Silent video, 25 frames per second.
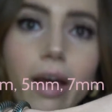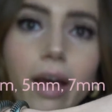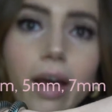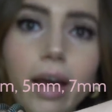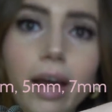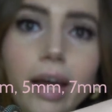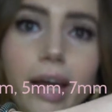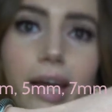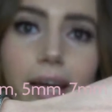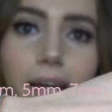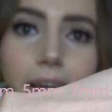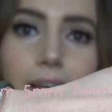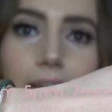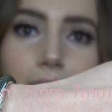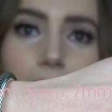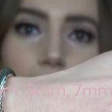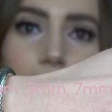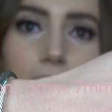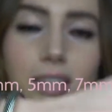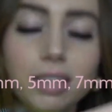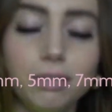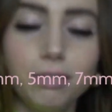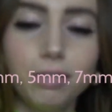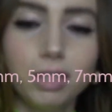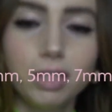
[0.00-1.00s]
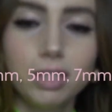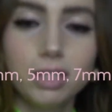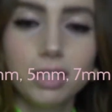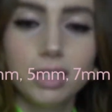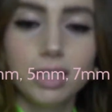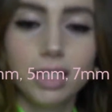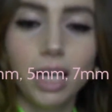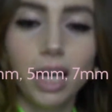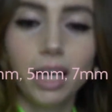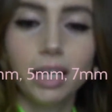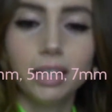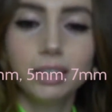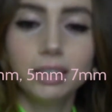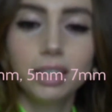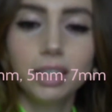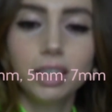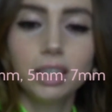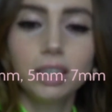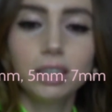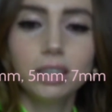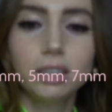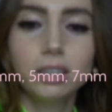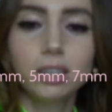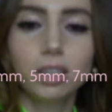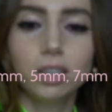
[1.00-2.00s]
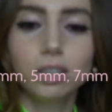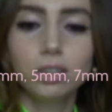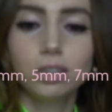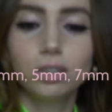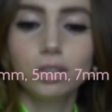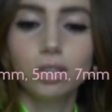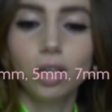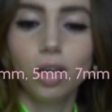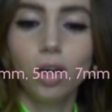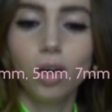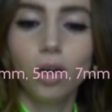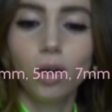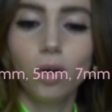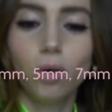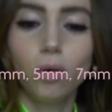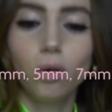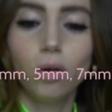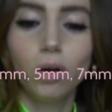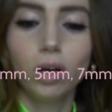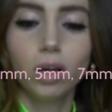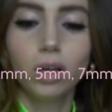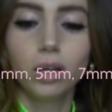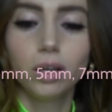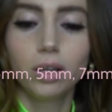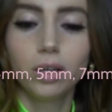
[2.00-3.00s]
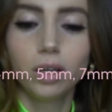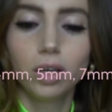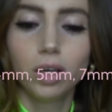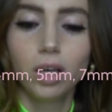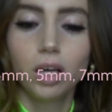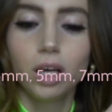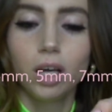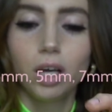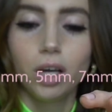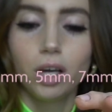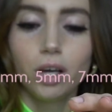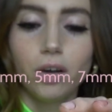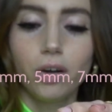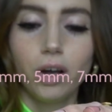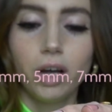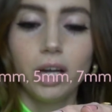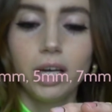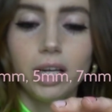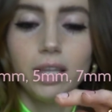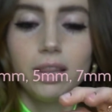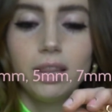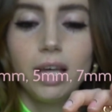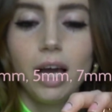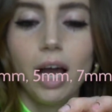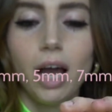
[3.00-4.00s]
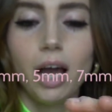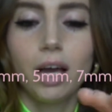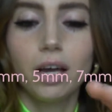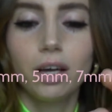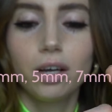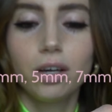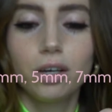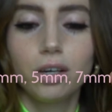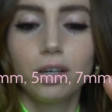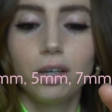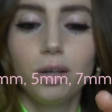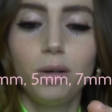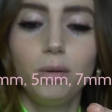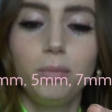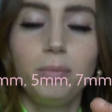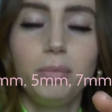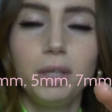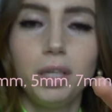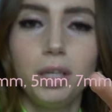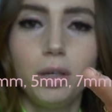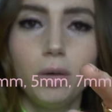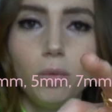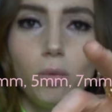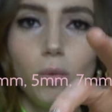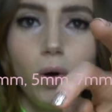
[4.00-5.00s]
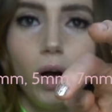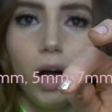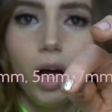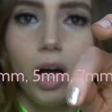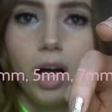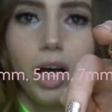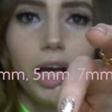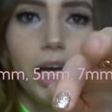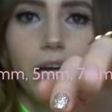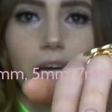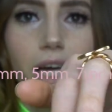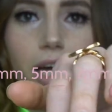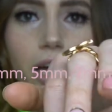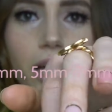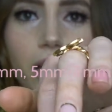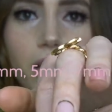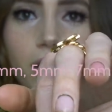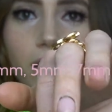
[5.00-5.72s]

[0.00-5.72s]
in different sizes, so granted that could be why